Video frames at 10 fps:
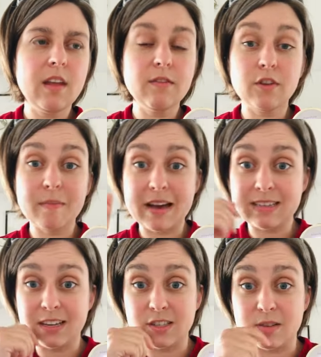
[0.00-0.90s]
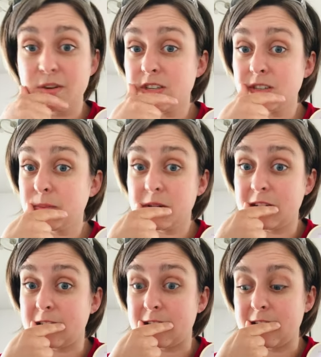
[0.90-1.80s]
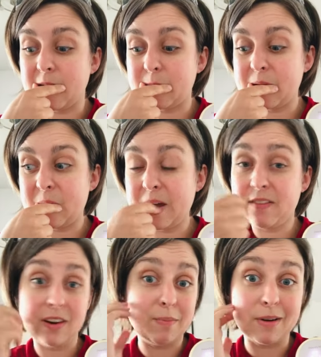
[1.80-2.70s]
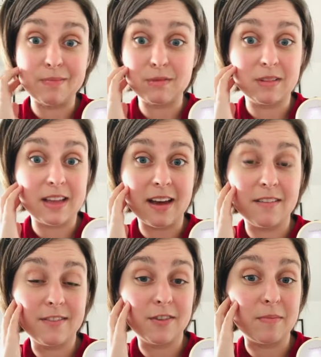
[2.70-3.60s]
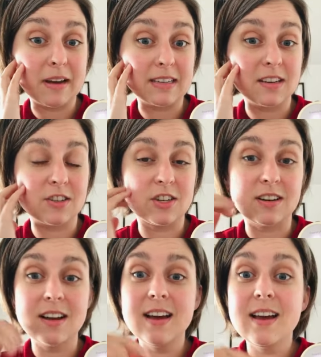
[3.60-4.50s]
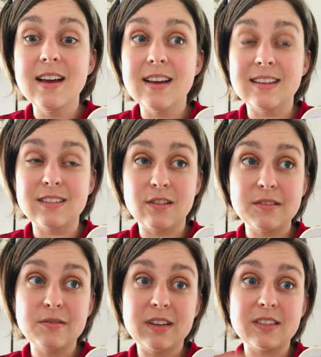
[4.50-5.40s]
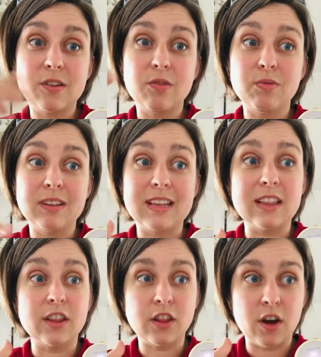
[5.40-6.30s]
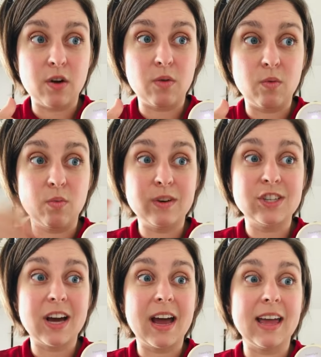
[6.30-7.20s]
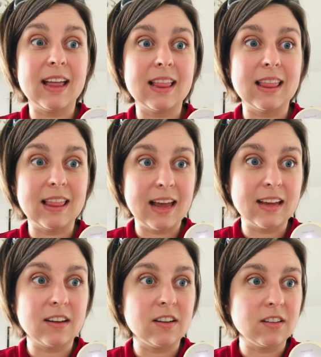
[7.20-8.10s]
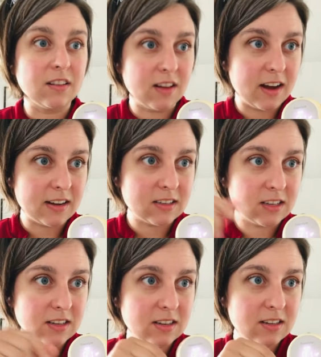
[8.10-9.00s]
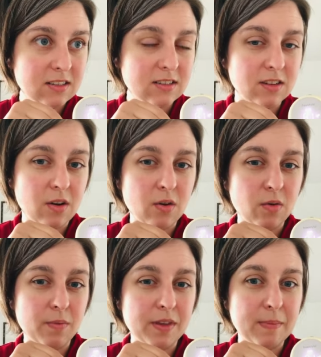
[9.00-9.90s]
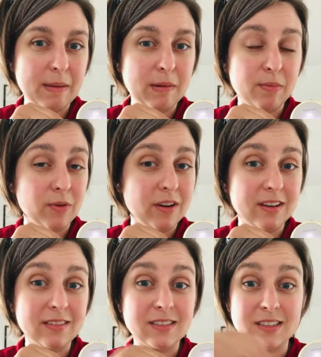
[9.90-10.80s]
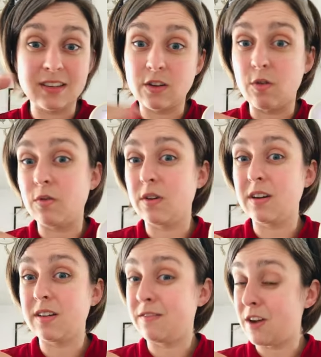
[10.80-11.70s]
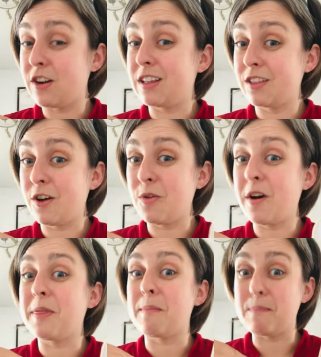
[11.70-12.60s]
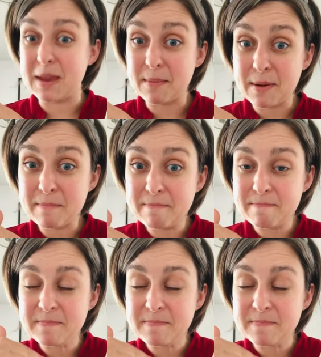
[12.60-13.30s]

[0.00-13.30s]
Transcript: for the max suction, which is still pretty good. Um, I don't have any problems with that for max suction. It also does go really low, which I like a lot. So the Baby Buddha doesn't go very low on the minimum.